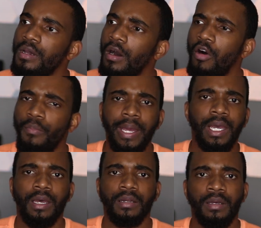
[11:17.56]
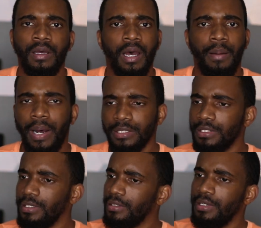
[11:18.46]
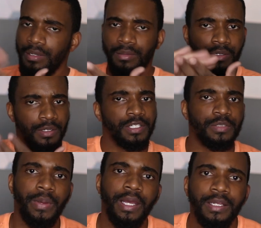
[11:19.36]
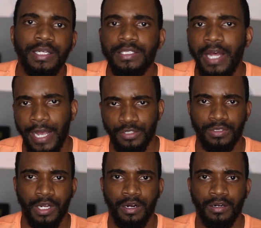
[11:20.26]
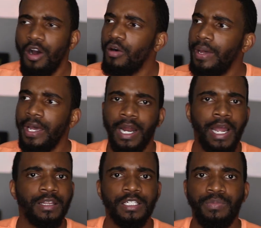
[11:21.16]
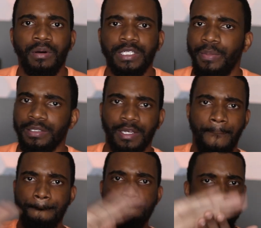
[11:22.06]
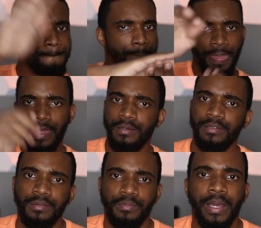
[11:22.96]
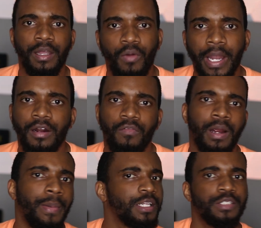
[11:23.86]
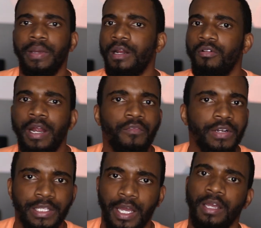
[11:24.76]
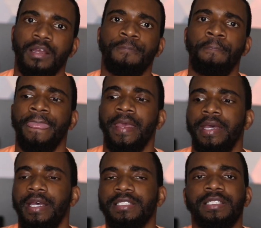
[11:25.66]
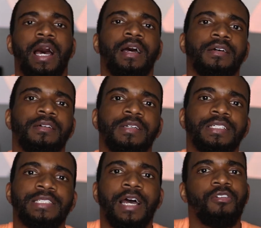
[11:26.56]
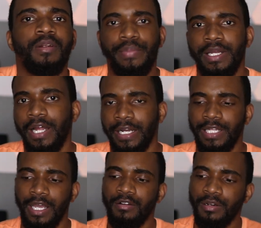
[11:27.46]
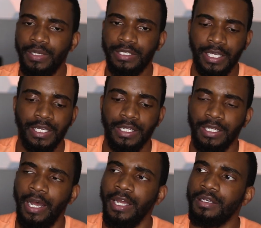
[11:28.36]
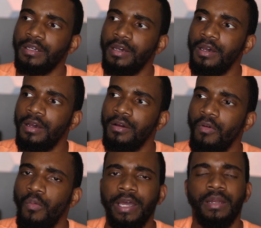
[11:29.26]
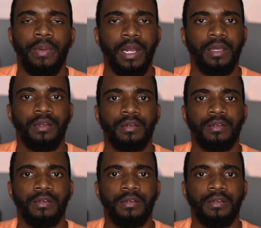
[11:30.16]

oh man i'm about to spend this tax return oh man i got this bonus i'm about to make it rain over here i'm about to spend it on everything it's not it's not going to be like that. You're going to be thinking like, well, wait a minute.